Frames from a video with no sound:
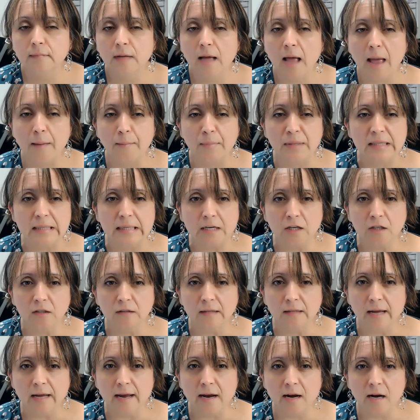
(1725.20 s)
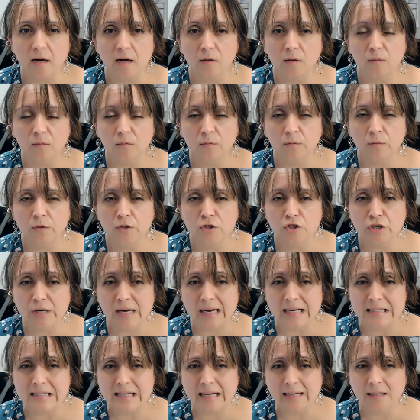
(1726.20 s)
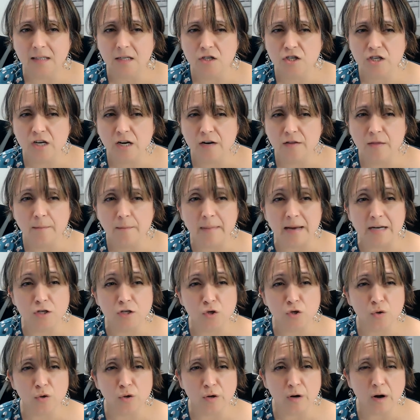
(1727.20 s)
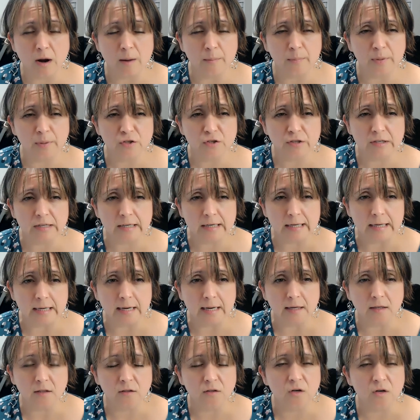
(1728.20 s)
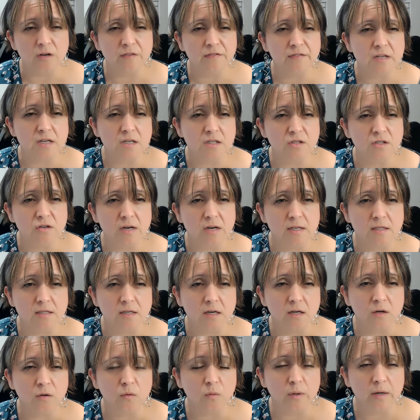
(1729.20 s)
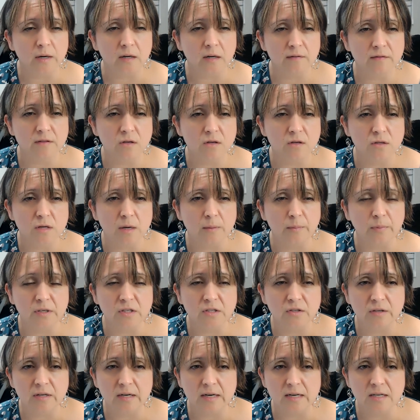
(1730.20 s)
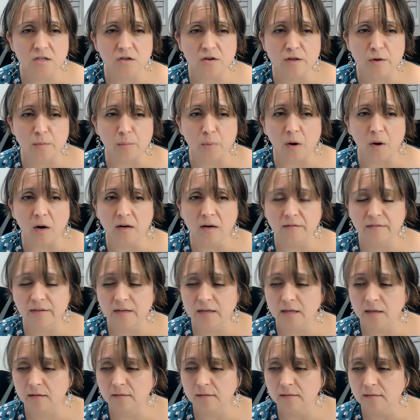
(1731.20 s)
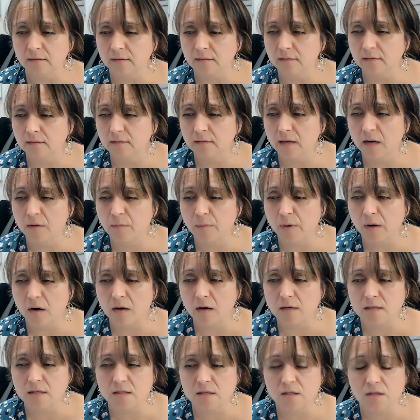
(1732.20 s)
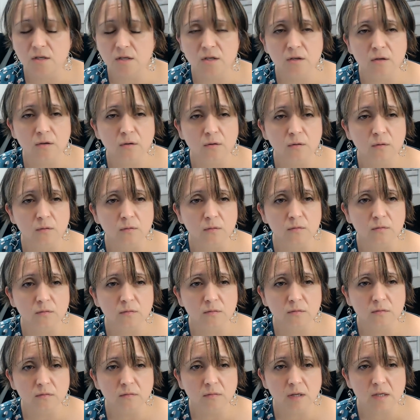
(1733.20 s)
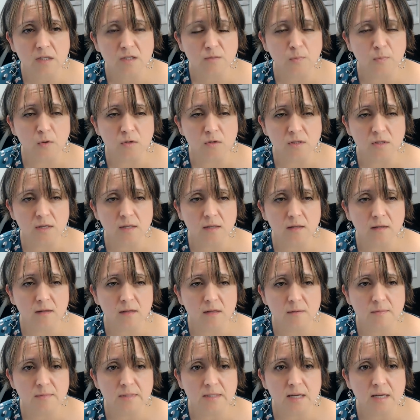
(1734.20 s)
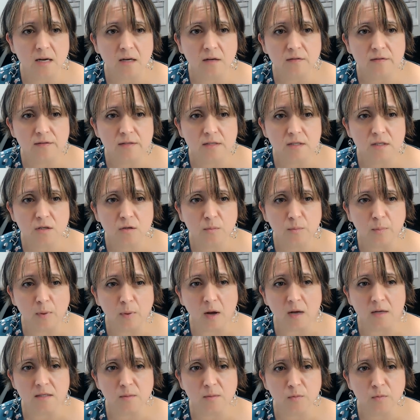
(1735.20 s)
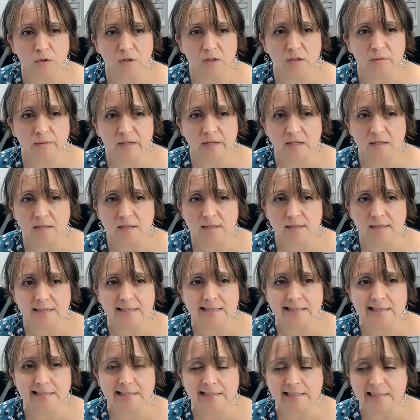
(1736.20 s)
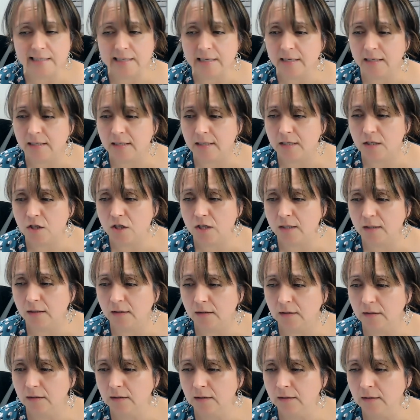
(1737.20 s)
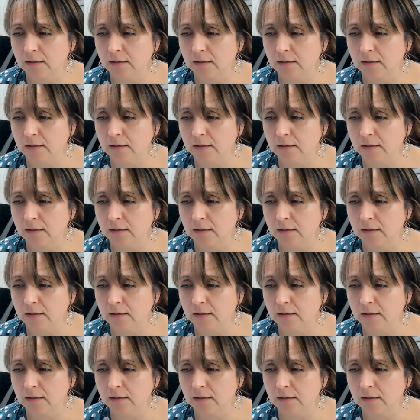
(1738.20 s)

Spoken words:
Emily or Leah, would you guys like to share the mentor opportunity? I don't know if these students are aware of those opportunities or they're part of it in regards to exposing themselves to possible careers in CTE teaching.